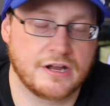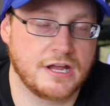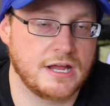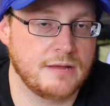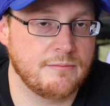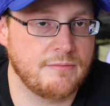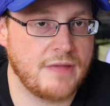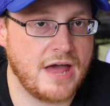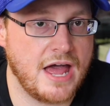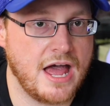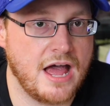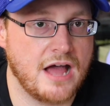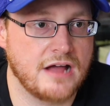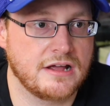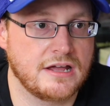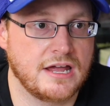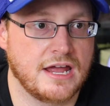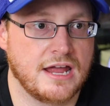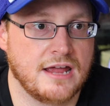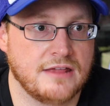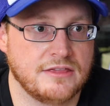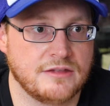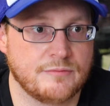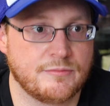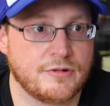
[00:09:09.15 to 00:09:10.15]
King bag,
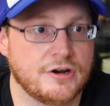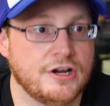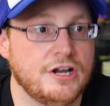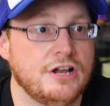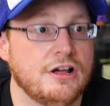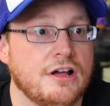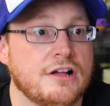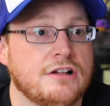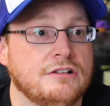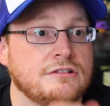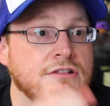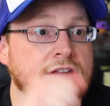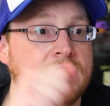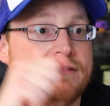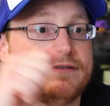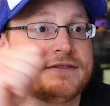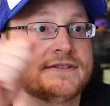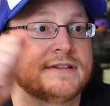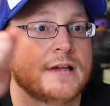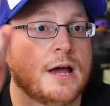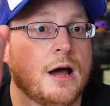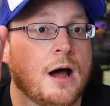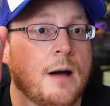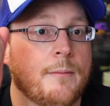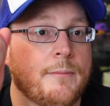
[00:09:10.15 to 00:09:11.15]
and he like
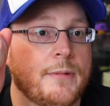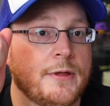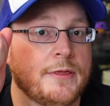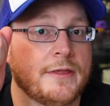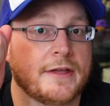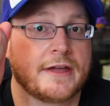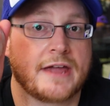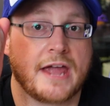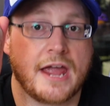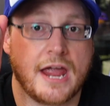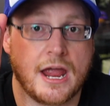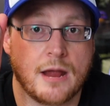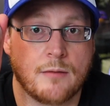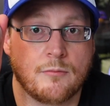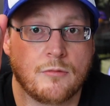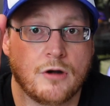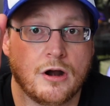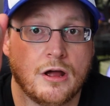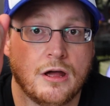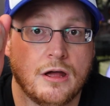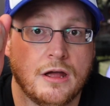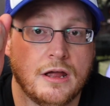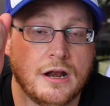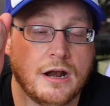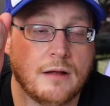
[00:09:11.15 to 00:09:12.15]
lifts it up in the
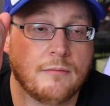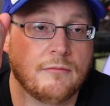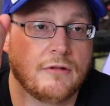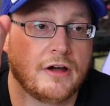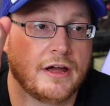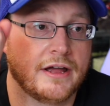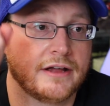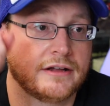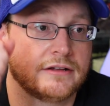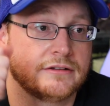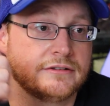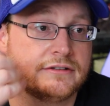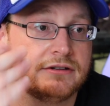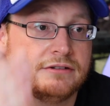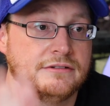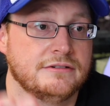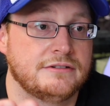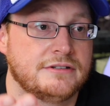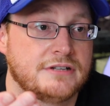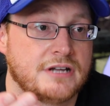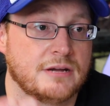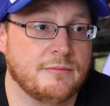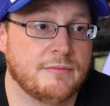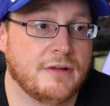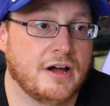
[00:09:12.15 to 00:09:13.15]
camera, and I'm like,
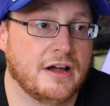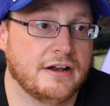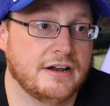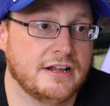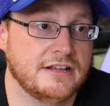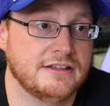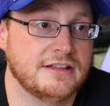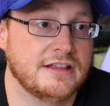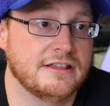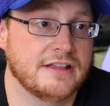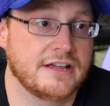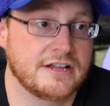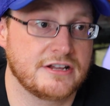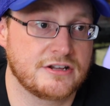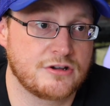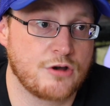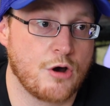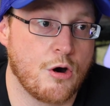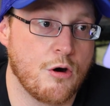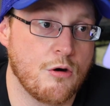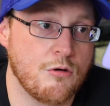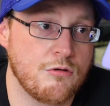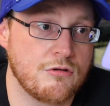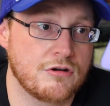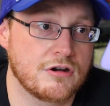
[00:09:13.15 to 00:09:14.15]
dude, come on. And then like
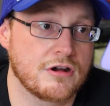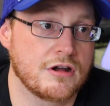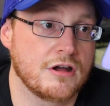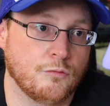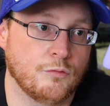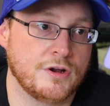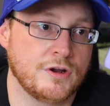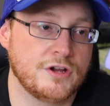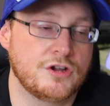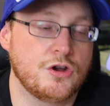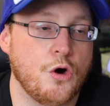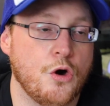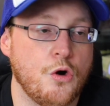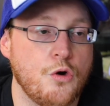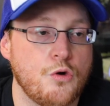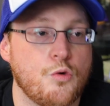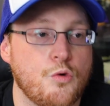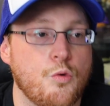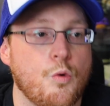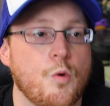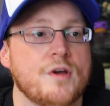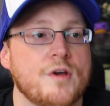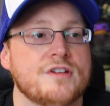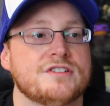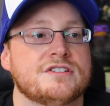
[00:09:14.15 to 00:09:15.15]
Coke. When
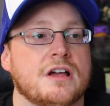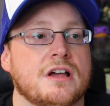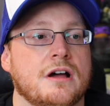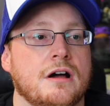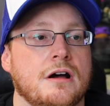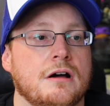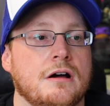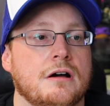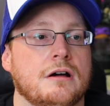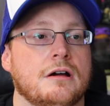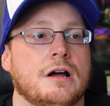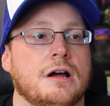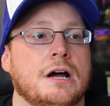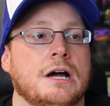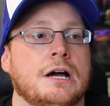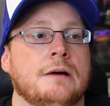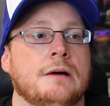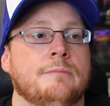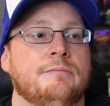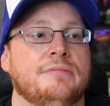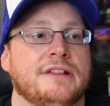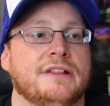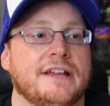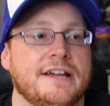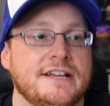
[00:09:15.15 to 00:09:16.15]
Coke was a
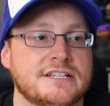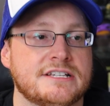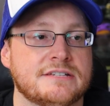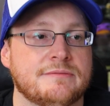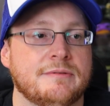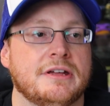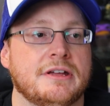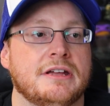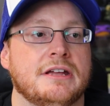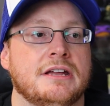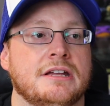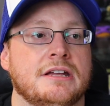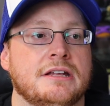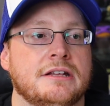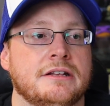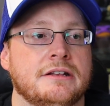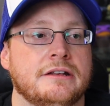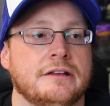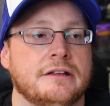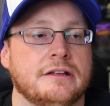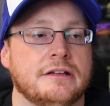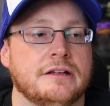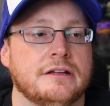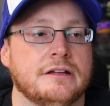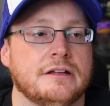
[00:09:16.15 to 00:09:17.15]
placement
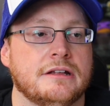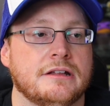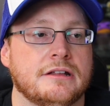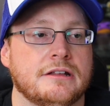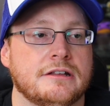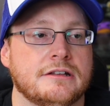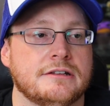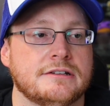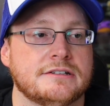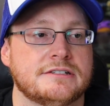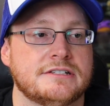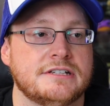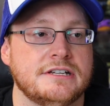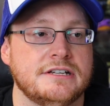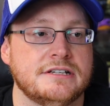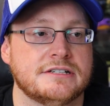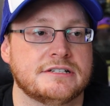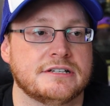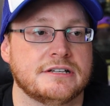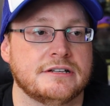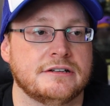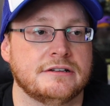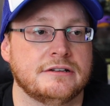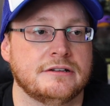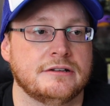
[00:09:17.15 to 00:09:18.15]
in
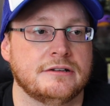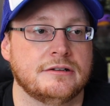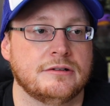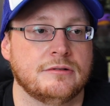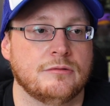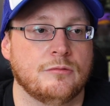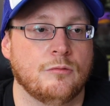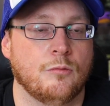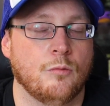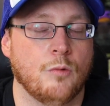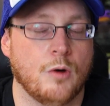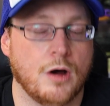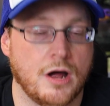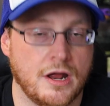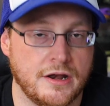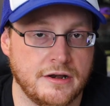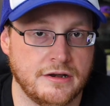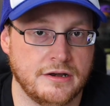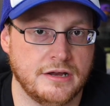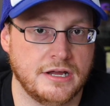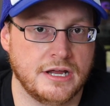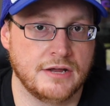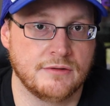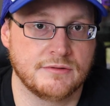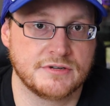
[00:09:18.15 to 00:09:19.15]
season
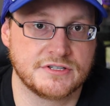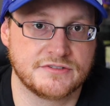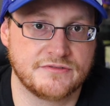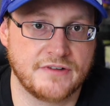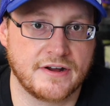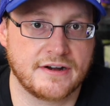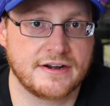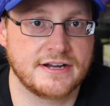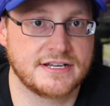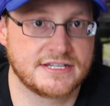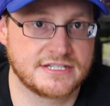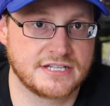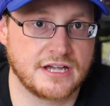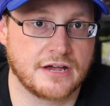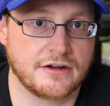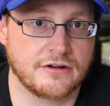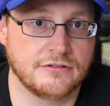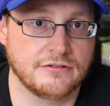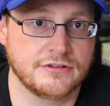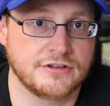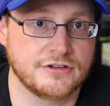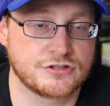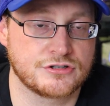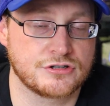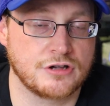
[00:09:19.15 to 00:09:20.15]
1, it was very
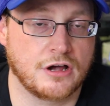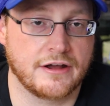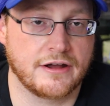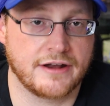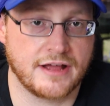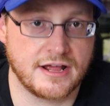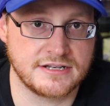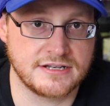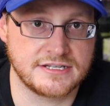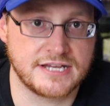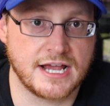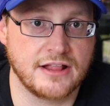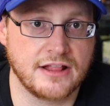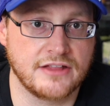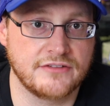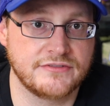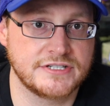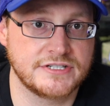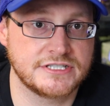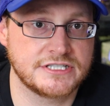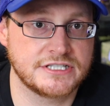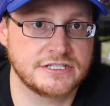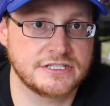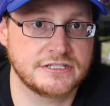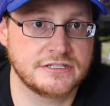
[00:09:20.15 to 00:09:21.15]
subtle. You saw it on
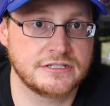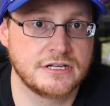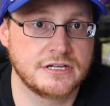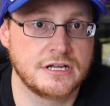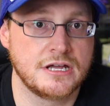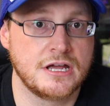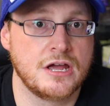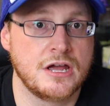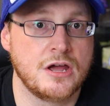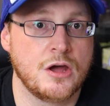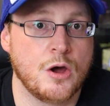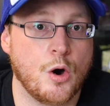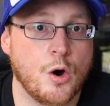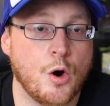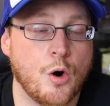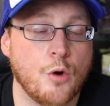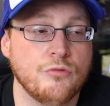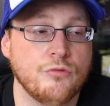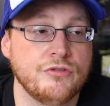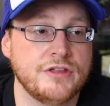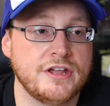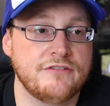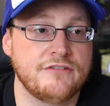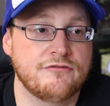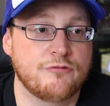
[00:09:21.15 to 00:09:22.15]
television.
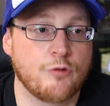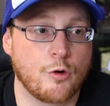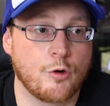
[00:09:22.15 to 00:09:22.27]
Only